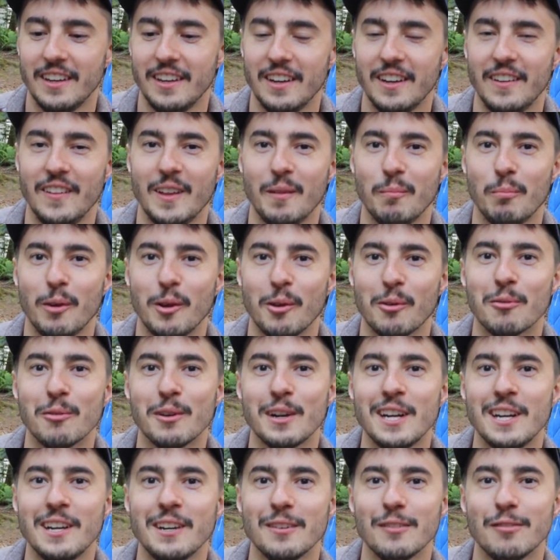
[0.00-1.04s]
and then my
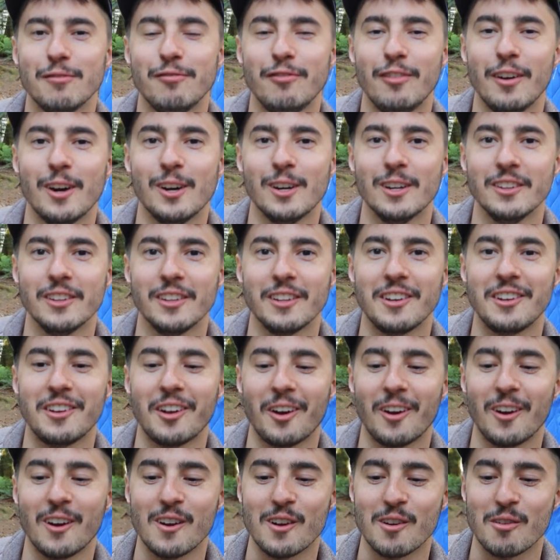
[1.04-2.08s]
wiener fell in the
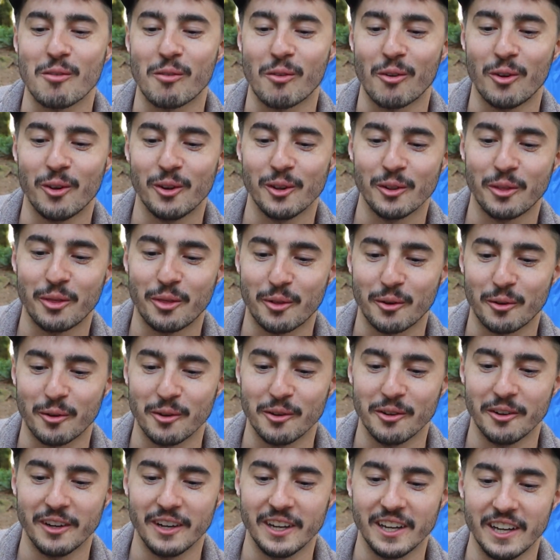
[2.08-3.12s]
dirt and rolled
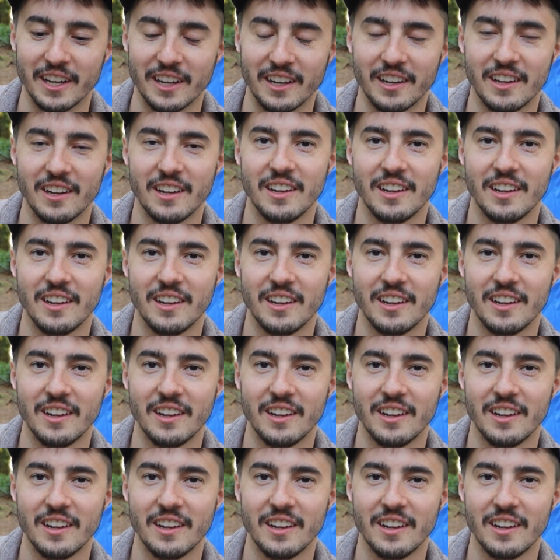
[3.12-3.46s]
through it.